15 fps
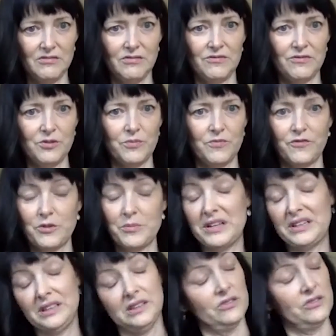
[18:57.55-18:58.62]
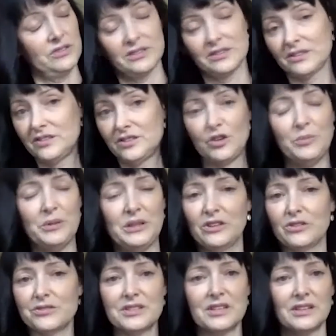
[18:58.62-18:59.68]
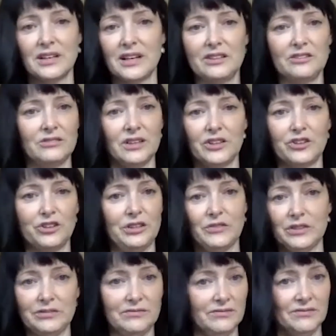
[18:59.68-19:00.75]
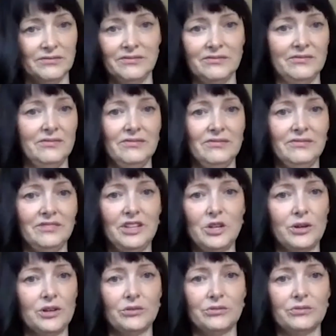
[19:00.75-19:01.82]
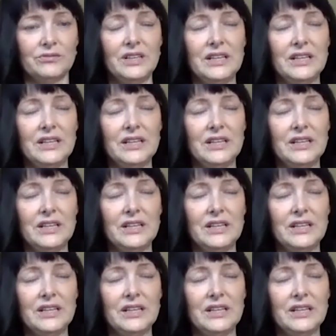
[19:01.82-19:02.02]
for many years, so many years that I couldn't even, you know, I don't.